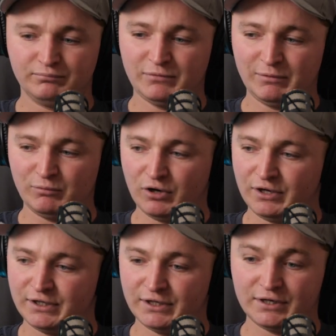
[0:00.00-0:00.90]
maybe
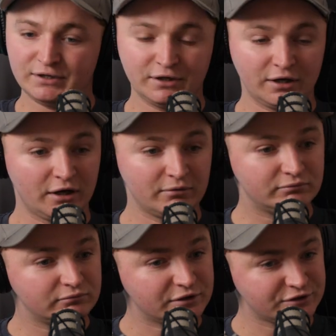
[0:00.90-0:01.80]
working in
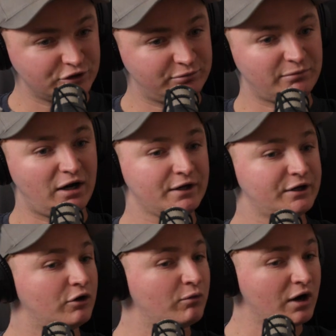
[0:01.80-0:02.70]
a
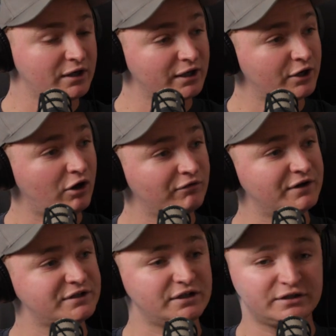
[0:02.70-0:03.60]
supermarket or working in an
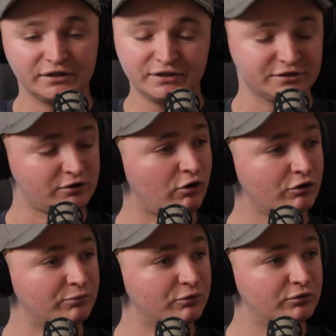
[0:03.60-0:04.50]
office and you think this is
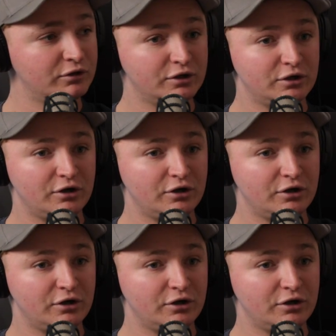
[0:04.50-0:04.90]
horrible,